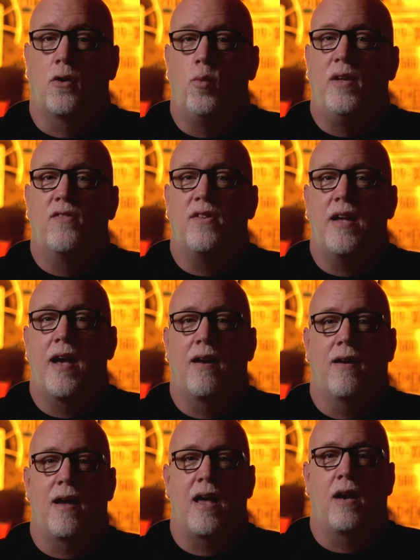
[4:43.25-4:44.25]

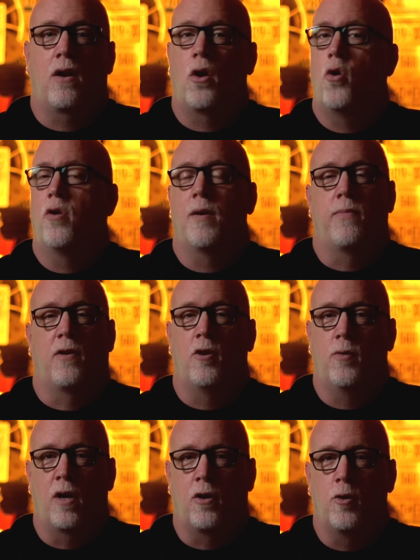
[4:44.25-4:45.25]
Louisiana and load up
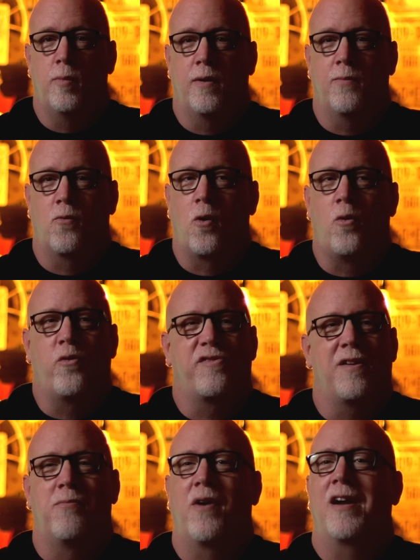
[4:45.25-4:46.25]
aluminum rolls
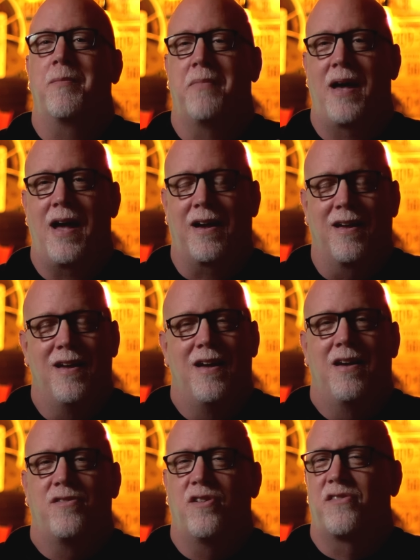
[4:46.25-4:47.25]
and bring them back
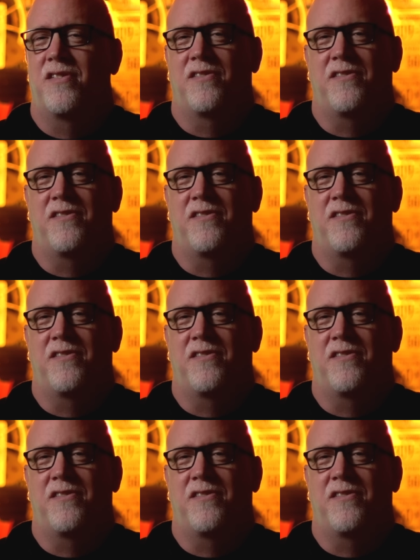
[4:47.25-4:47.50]
just to